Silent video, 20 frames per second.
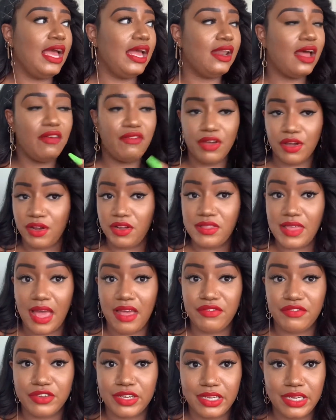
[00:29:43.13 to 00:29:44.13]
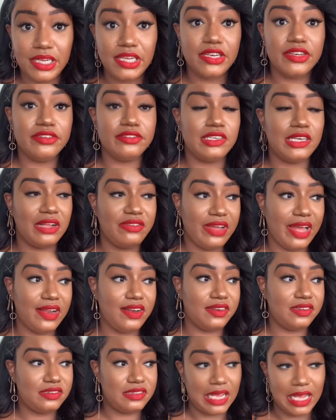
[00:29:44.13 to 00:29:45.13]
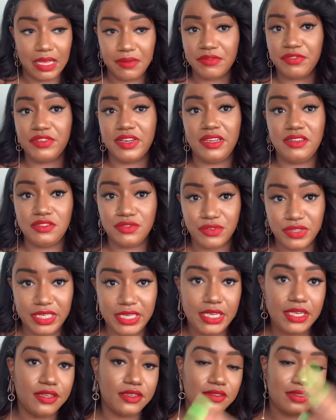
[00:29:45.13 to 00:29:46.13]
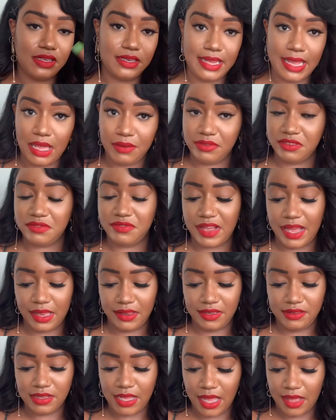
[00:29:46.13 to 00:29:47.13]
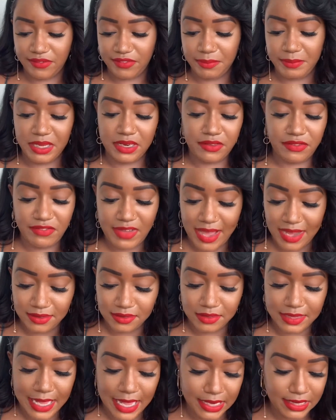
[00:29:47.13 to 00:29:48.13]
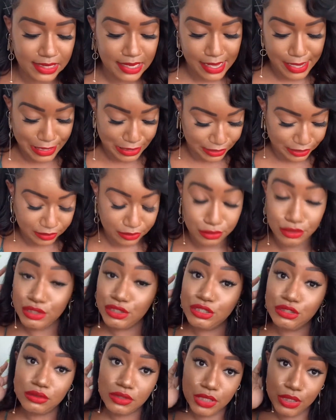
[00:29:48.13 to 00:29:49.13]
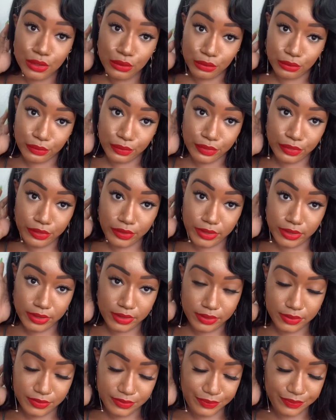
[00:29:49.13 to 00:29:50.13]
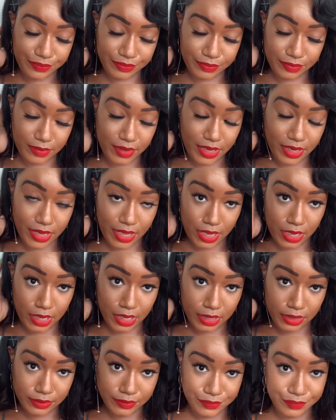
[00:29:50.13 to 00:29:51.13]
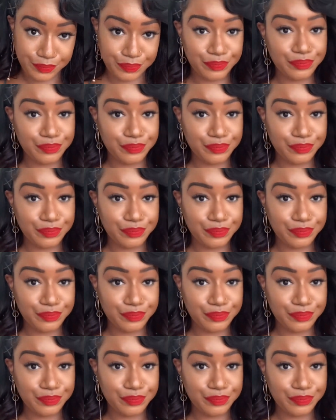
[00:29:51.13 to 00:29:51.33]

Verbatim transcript: And I've heard that for years and I've had the same friends for years. And now it's finally time for me to face that that is the truth. Okay.